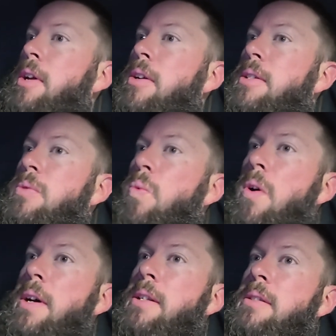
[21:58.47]
There is
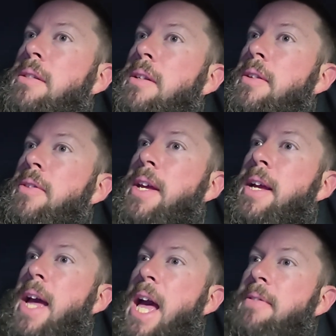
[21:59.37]
one
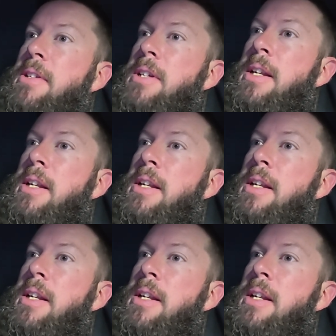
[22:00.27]
thing I haven't